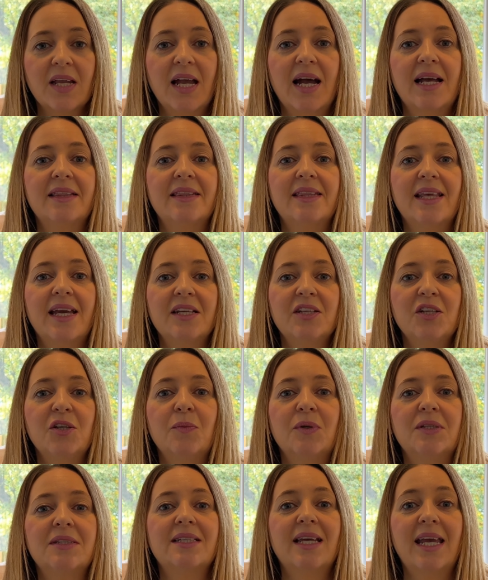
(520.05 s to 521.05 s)
And then you
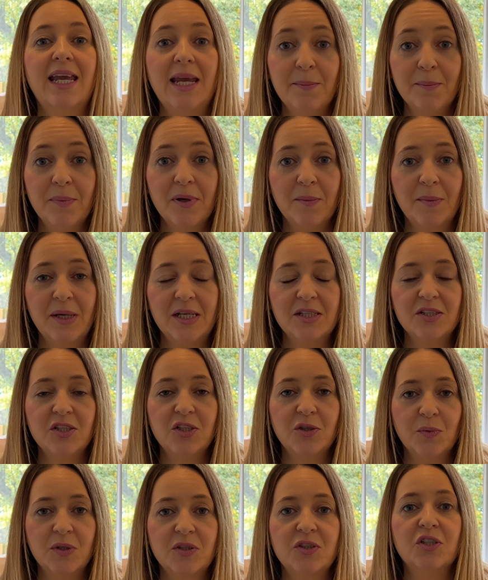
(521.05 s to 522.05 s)
want to implement.
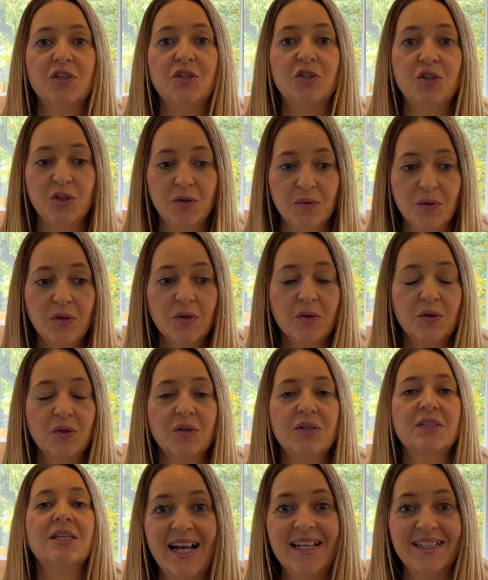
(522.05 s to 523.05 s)
You want to do the
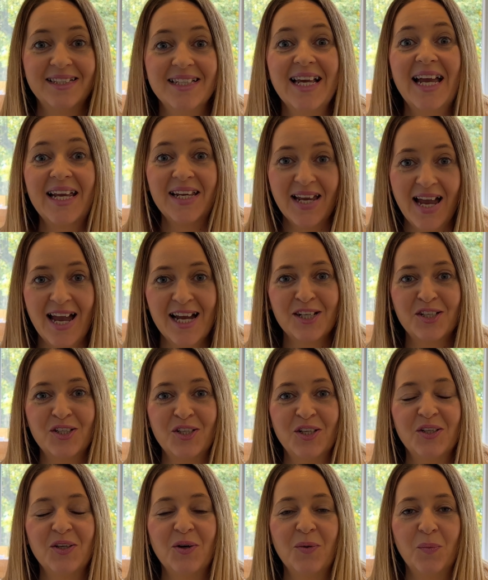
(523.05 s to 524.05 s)
course and take
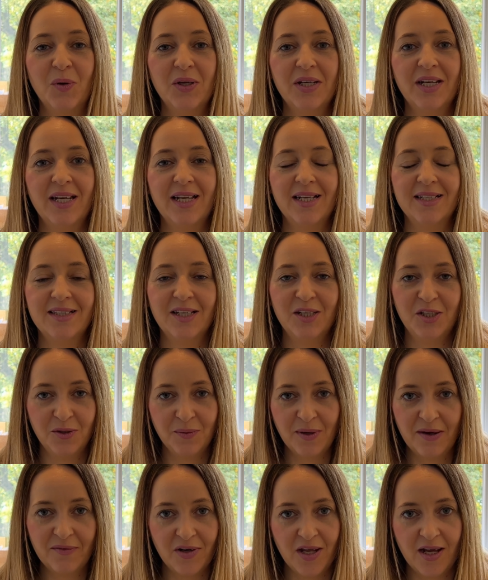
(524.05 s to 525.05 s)
action on what it is that you
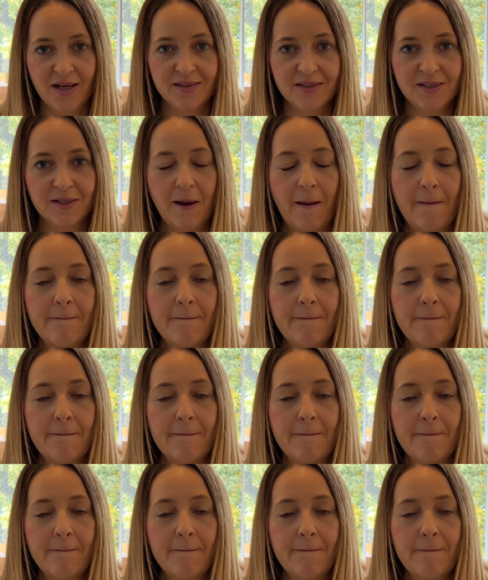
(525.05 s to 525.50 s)
have learned.